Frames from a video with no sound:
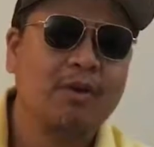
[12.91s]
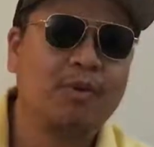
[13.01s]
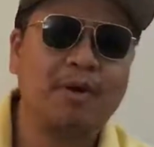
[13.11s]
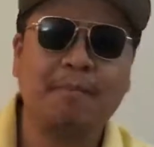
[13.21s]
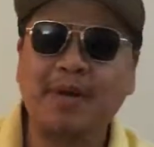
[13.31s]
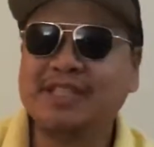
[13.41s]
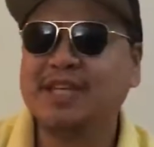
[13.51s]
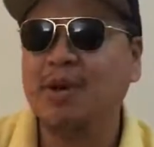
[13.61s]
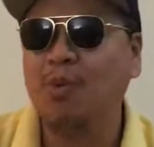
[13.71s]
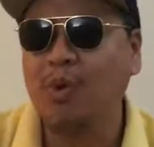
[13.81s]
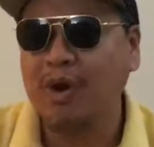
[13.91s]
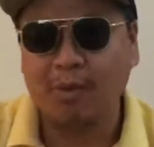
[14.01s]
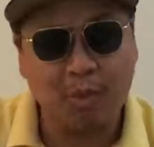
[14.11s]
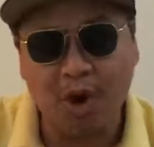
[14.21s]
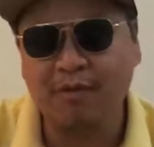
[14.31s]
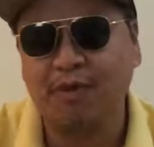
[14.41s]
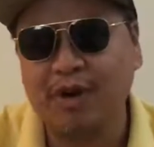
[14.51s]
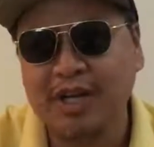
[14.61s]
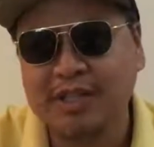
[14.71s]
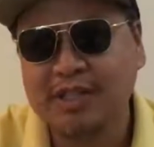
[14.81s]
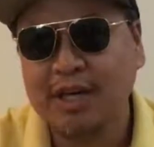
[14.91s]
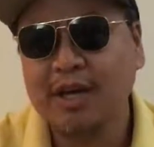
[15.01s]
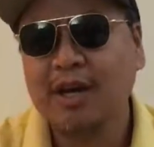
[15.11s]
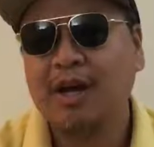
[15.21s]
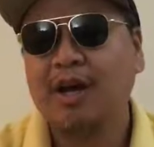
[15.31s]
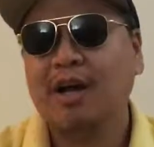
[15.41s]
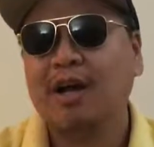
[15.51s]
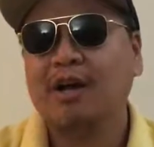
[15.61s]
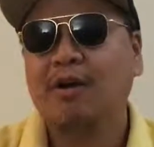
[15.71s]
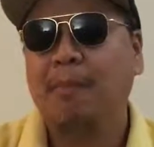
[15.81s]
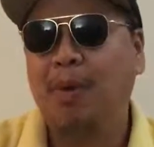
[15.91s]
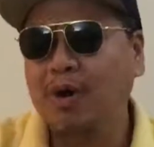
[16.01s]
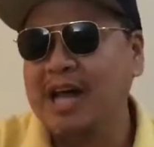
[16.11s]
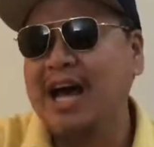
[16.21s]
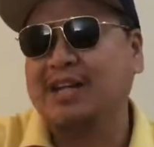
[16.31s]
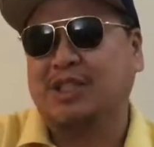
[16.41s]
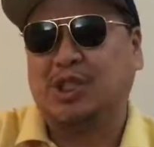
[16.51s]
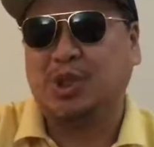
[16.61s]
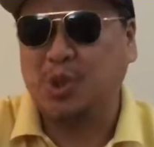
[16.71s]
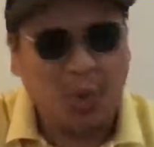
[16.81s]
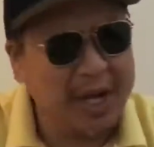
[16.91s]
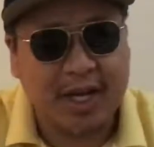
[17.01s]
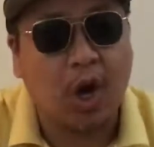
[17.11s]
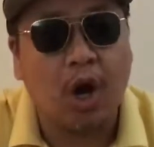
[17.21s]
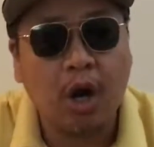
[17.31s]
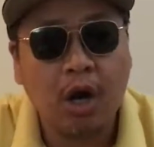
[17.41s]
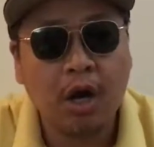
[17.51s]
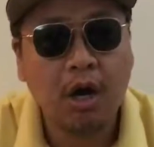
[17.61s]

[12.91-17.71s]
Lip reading: where the Michigan Wolverines pulled out a squeaker!